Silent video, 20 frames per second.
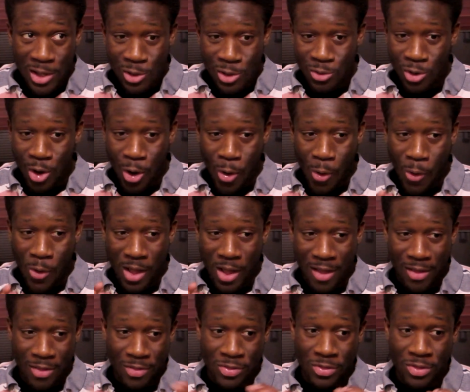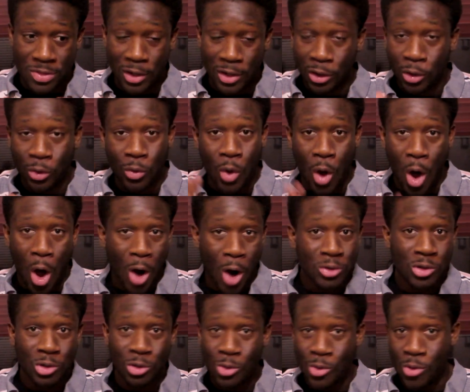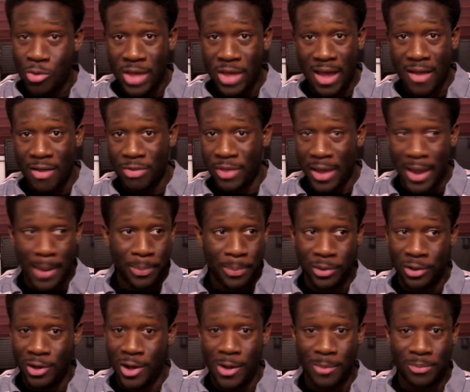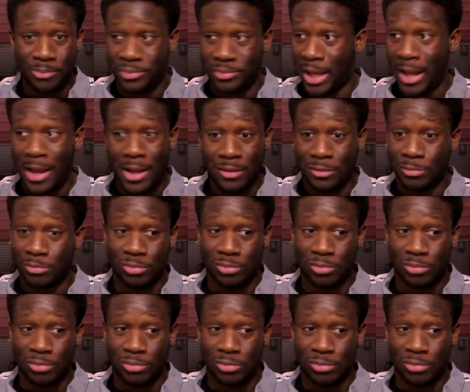you know, in the little article that they put up, they